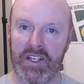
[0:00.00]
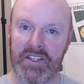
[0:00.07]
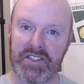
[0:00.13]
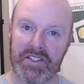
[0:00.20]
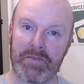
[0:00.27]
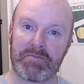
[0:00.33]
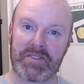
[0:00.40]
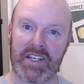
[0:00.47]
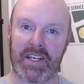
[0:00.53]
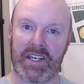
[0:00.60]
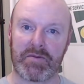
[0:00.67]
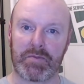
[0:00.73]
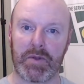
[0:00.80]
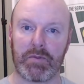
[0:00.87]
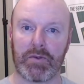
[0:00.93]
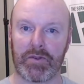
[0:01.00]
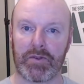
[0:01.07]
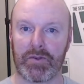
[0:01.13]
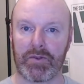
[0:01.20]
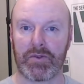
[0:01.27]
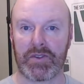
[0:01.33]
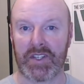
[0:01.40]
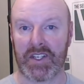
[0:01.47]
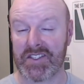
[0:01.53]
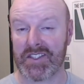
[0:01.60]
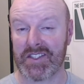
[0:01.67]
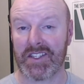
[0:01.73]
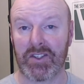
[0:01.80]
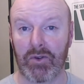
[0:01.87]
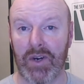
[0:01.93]
Sometimes people do things
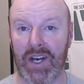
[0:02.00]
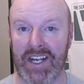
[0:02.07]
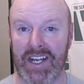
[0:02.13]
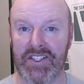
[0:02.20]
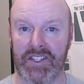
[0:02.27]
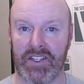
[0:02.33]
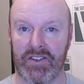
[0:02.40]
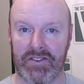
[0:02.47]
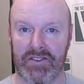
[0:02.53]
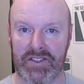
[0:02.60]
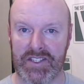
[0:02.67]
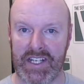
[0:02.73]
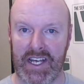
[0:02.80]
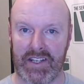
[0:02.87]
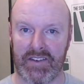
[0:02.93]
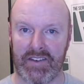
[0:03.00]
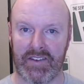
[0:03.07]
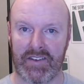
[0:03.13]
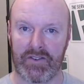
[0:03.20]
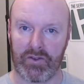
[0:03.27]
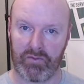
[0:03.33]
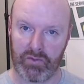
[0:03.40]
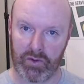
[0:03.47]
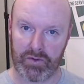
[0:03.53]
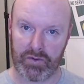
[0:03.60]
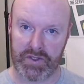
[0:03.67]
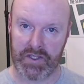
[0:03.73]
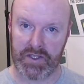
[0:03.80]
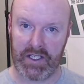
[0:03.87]
and they don't actually understand the rules.